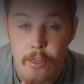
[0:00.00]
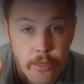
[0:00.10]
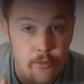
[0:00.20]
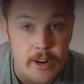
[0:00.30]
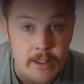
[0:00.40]

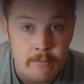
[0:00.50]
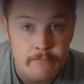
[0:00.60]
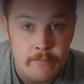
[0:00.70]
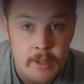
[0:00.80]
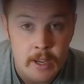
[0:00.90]
three,
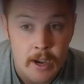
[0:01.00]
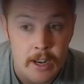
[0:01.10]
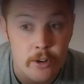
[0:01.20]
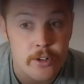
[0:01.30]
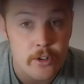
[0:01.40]
I
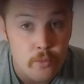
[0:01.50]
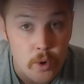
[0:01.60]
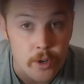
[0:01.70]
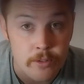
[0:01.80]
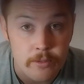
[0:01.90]
learned a new
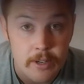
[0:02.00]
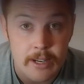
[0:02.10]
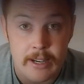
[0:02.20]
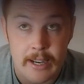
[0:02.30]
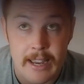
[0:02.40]
word,
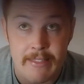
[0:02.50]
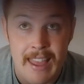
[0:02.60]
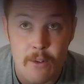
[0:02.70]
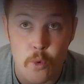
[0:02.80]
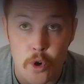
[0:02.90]
uh, and
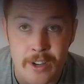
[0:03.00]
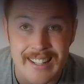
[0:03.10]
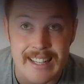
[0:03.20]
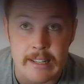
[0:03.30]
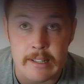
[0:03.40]
that
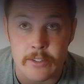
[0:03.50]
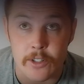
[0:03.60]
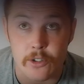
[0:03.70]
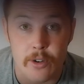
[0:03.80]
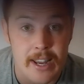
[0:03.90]
word
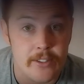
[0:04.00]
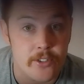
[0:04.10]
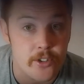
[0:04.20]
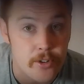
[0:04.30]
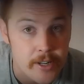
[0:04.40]
is
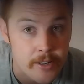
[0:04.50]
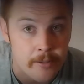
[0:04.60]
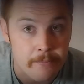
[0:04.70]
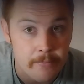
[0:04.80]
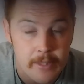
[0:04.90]

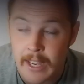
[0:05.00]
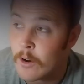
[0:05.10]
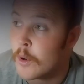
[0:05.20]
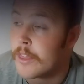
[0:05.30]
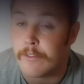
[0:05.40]
transtrender.
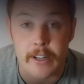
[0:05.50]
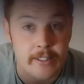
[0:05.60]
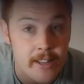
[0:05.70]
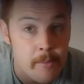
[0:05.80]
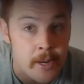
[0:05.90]
Now, what the fuck
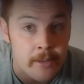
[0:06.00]
does that